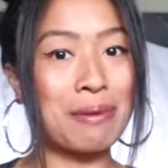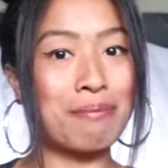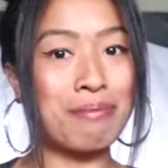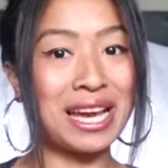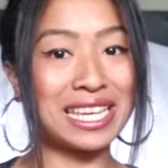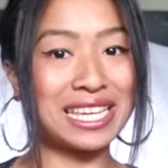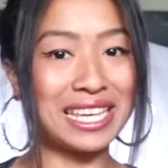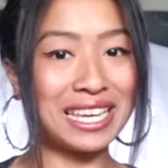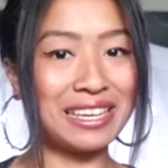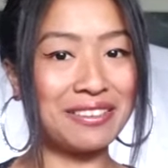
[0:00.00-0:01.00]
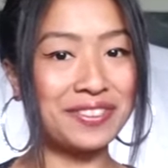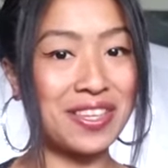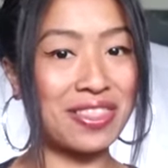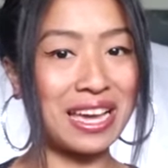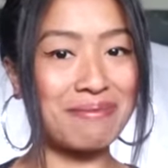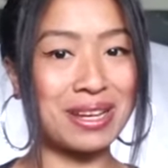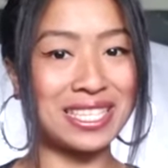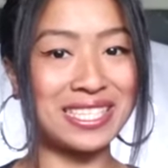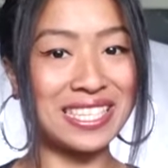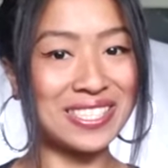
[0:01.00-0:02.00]
my gift that my
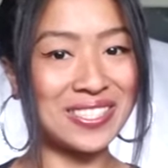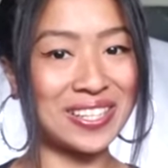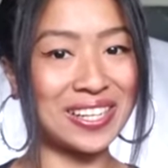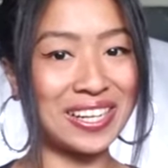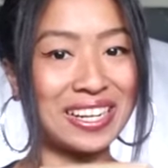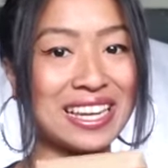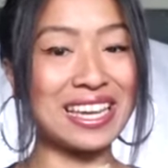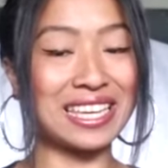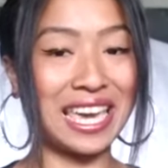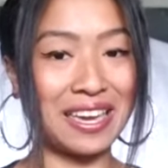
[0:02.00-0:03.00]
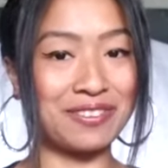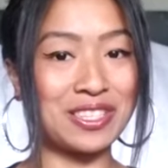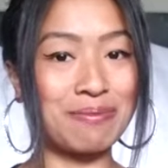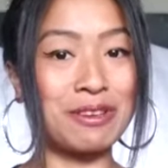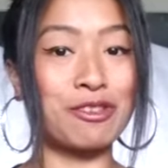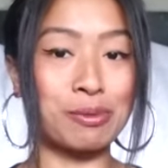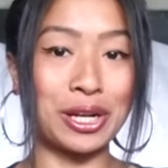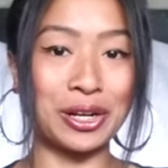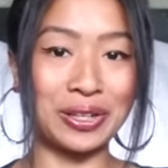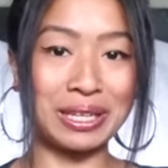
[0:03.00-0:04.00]
sister gave to me for my
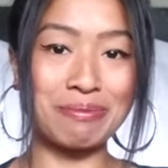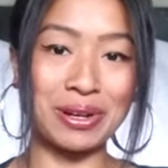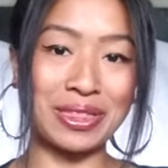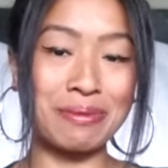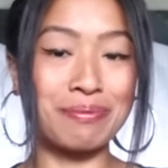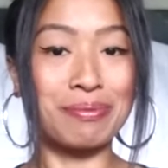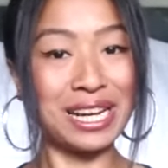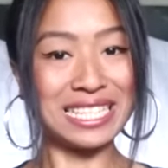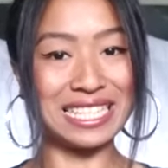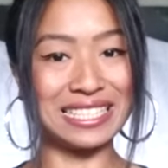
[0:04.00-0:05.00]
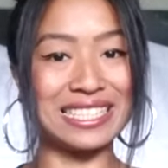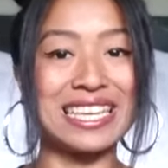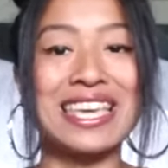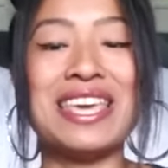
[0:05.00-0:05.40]
early birthday present.